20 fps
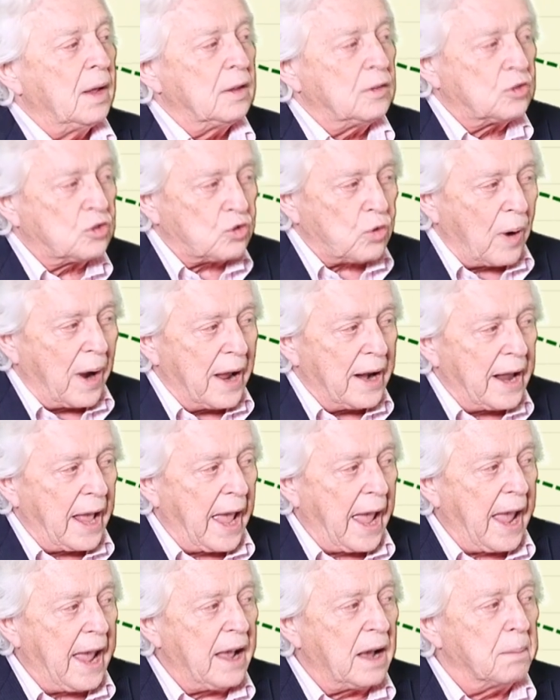It's trying to
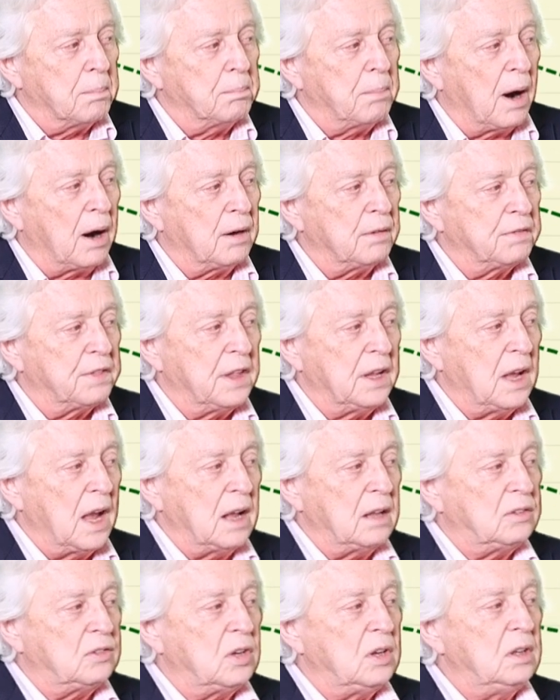hang above the
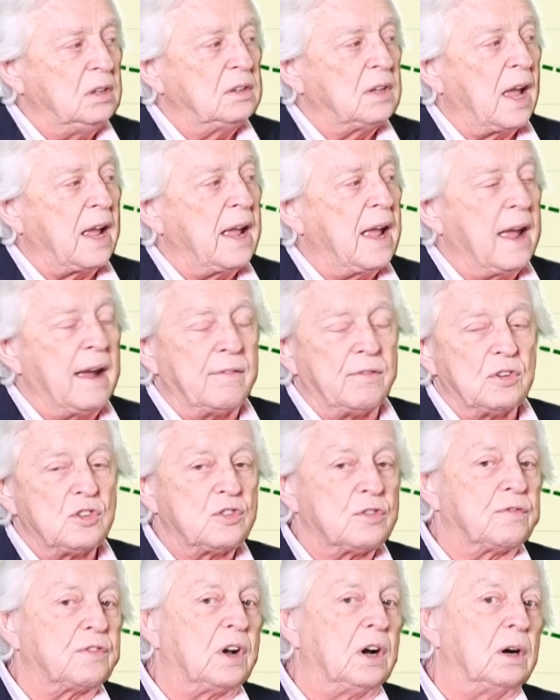18-day
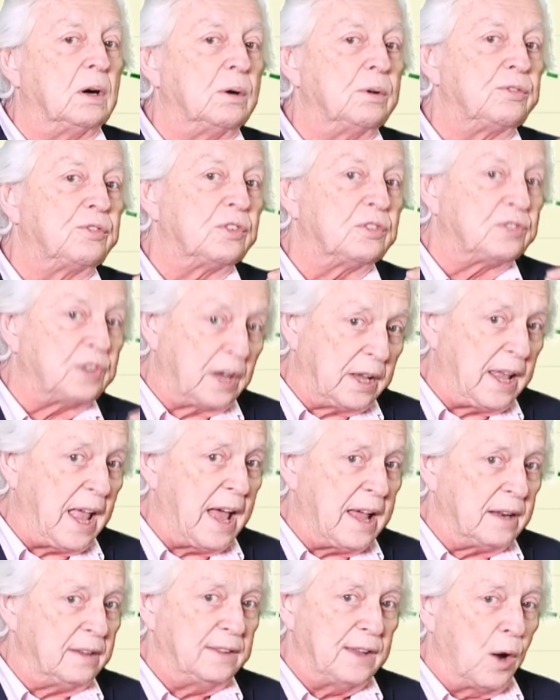average of closes.
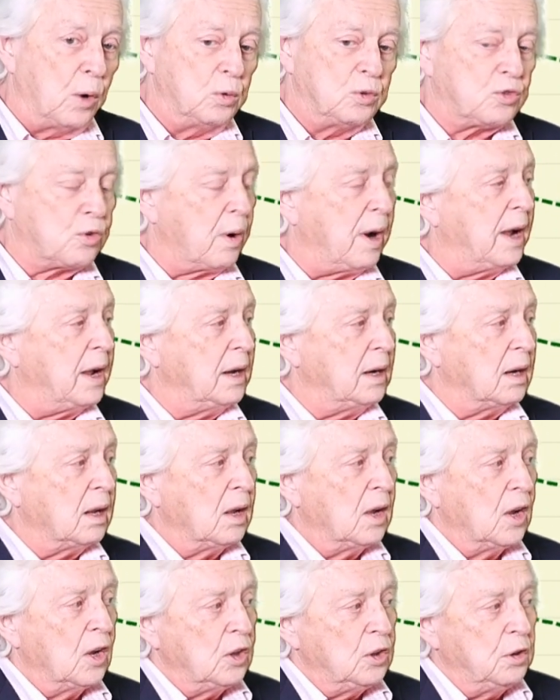Again, no trade.
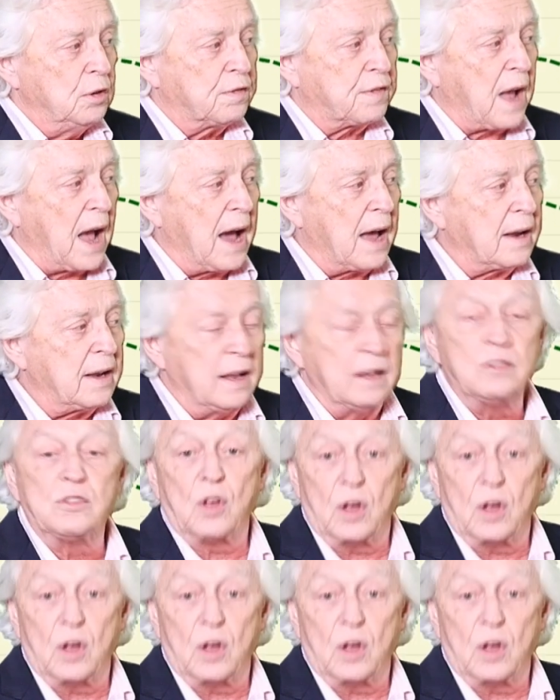You've got,